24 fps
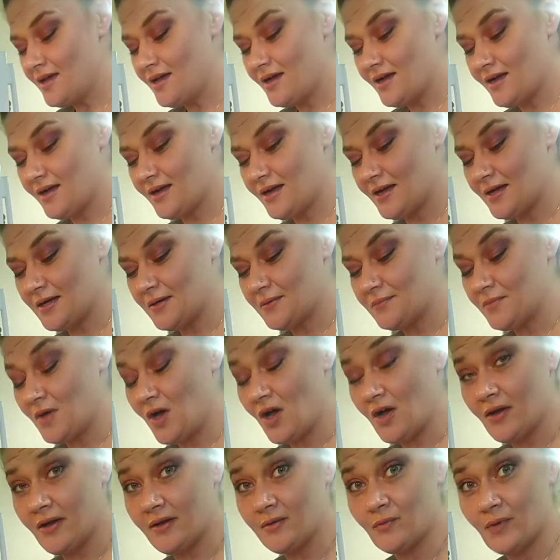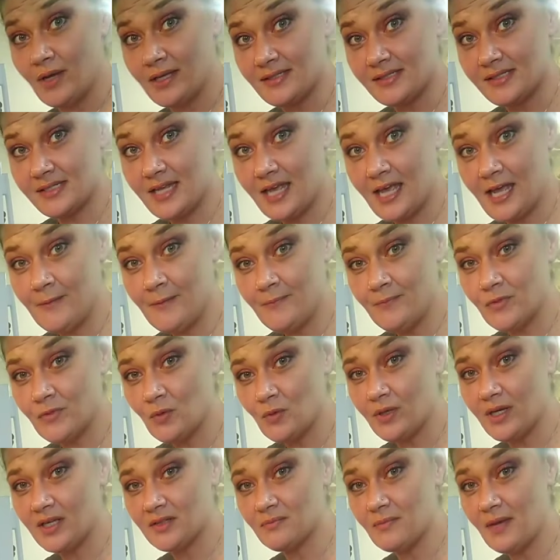on Wednesday
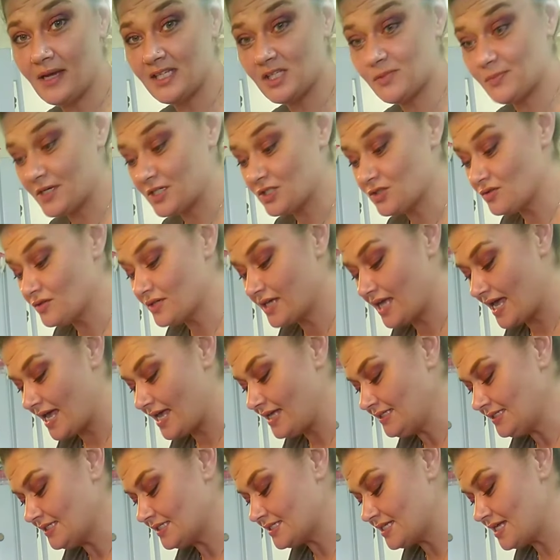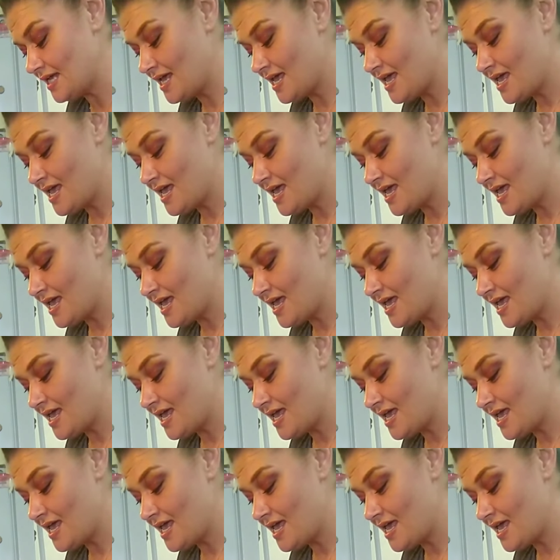with my special guest.